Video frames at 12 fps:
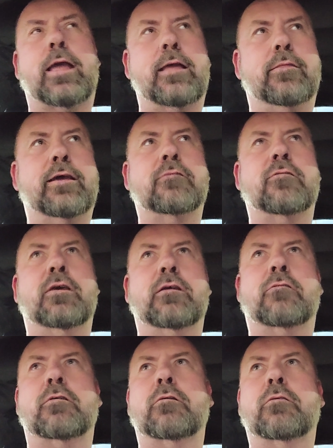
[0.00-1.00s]
and that's
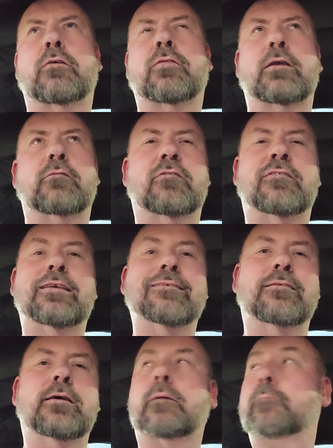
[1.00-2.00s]
it. So the thing's
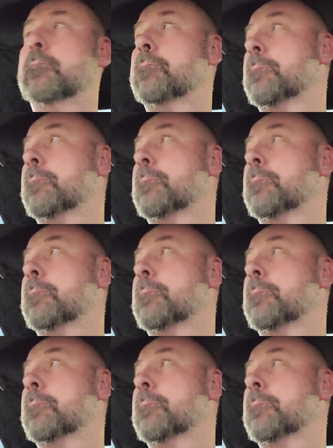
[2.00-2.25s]
seized up.